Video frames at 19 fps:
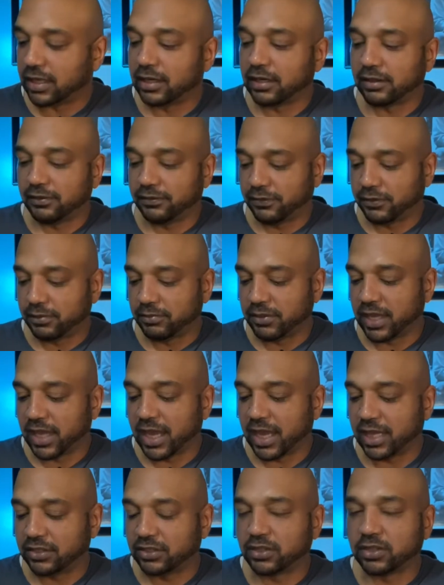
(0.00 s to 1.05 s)
from
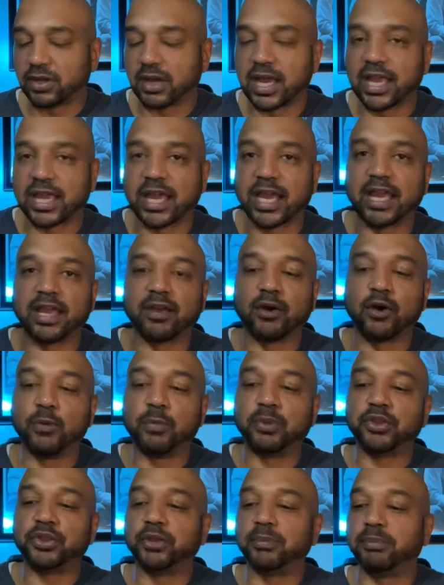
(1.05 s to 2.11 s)
that. So I
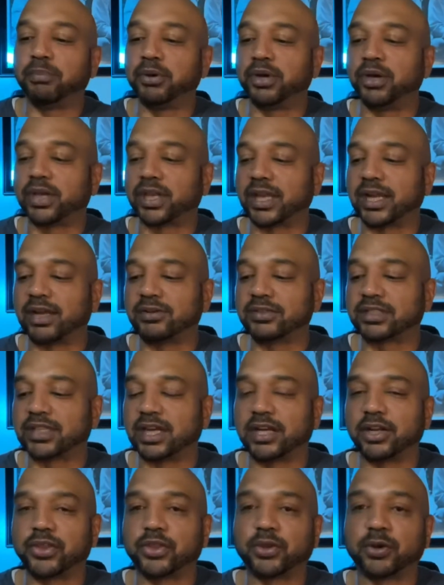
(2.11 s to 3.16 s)
opened the book and I was
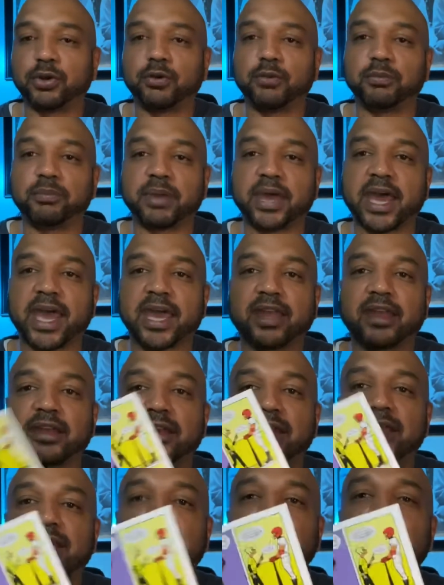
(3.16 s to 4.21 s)
kind of thrown back
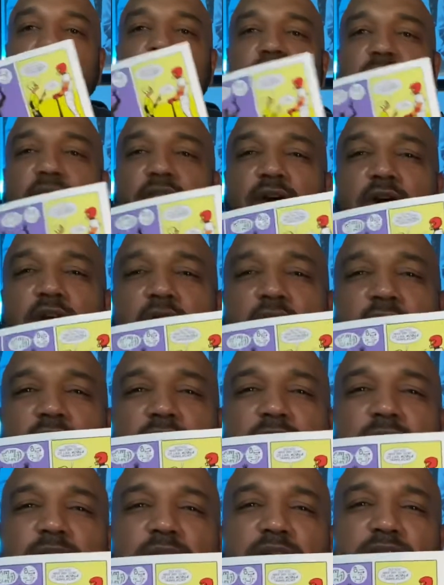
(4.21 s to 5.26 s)
by the
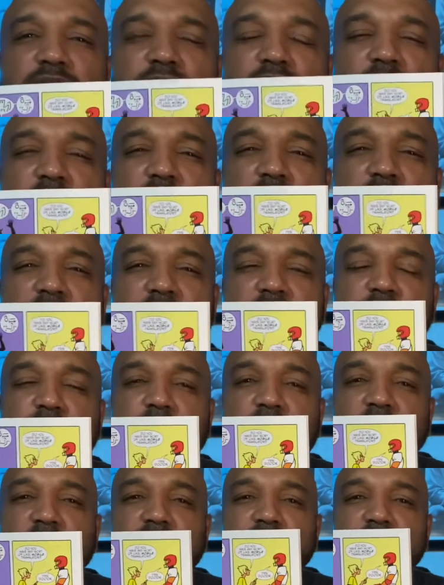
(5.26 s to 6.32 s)
art. It wasn't what I
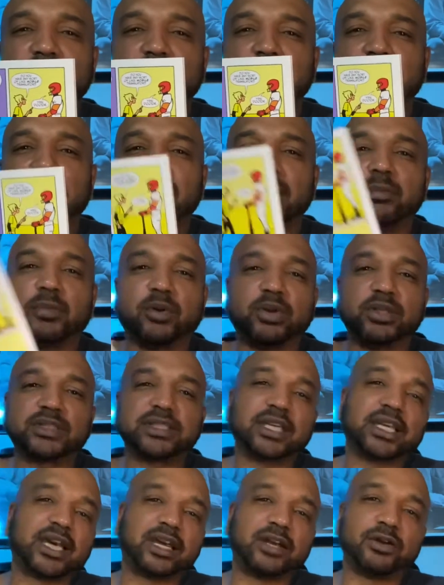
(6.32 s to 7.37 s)
expected. But once
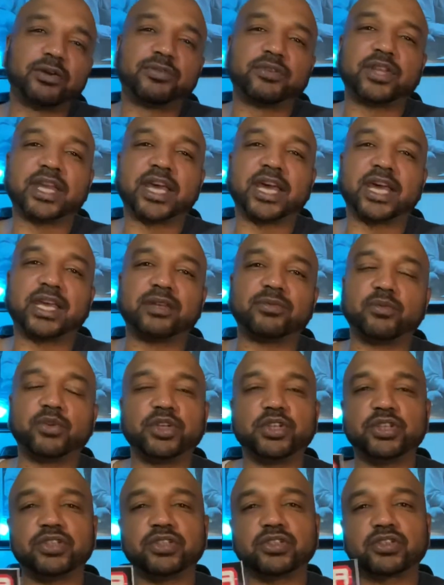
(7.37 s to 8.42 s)
I got over that and
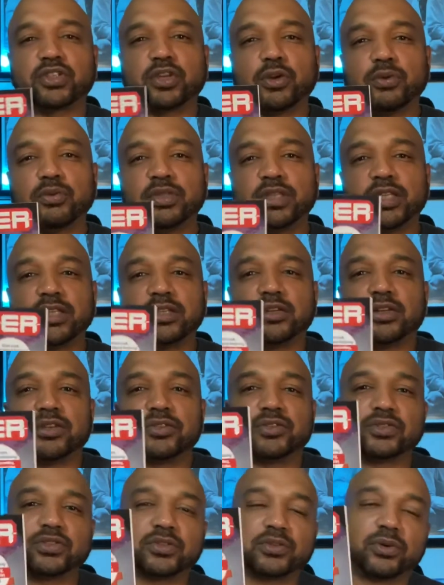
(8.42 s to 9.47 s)
really just honed in
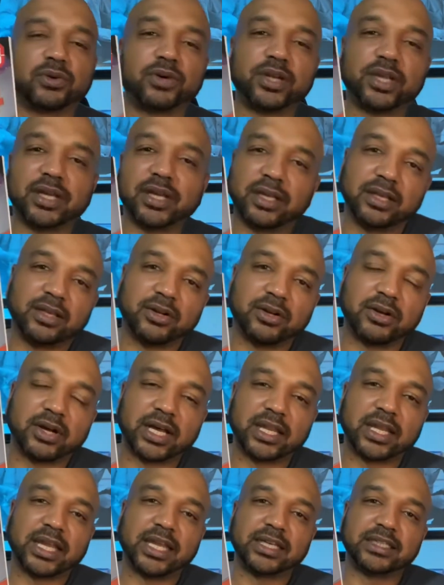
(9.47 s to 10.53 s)
on the story,
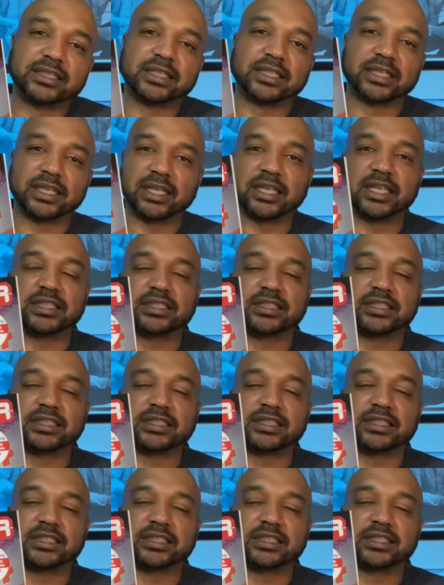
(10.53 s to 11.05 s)
I liked it. It's